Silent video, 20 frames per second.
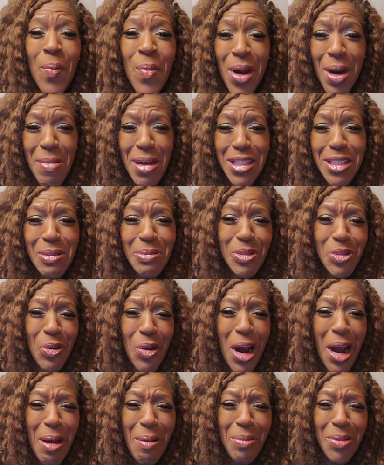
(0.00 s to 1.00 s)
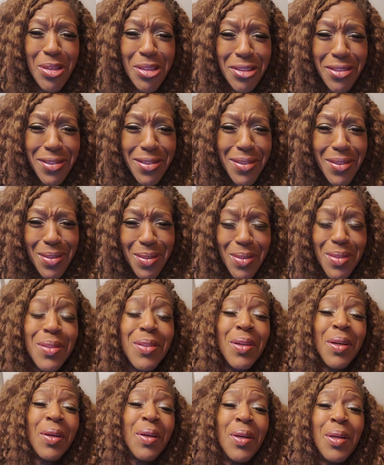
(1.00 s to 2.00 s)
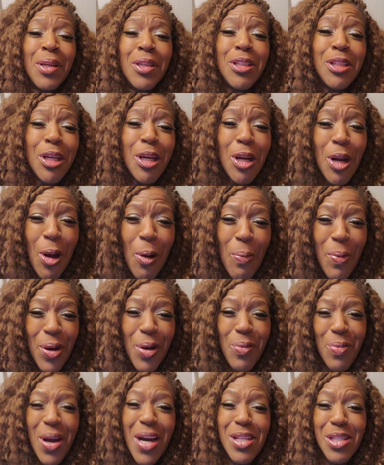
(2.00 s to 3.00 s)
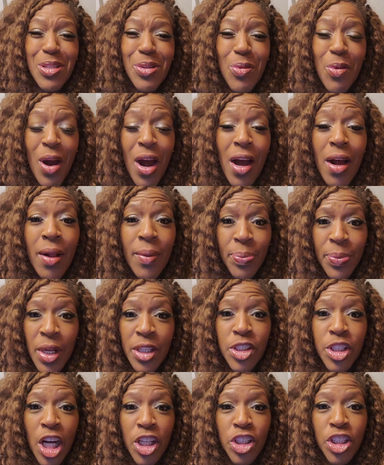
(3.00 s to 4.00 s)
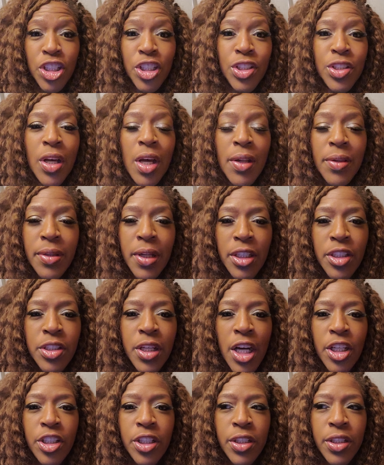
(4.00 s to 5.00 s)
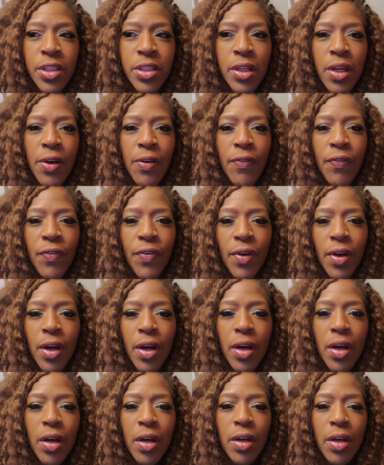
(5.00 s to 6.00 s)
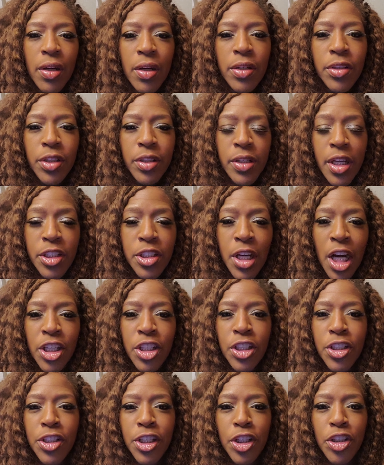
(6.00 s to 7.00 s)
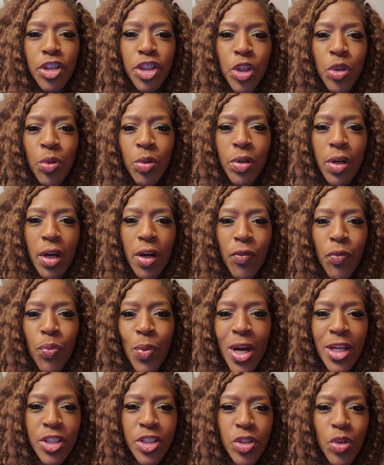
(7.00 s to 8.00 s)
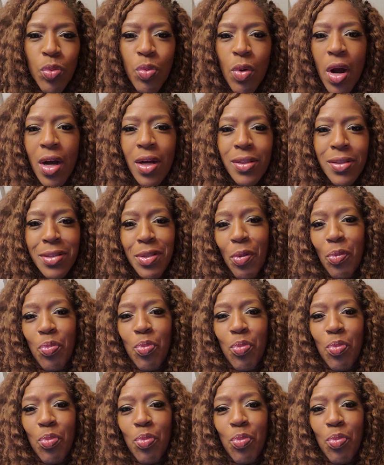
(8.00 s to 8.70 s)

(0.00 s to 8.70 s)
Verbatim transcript: One of my subscribers. She can open a restaurant. The Duchess, the Duchess of, the Duchess and Duke of restaurants.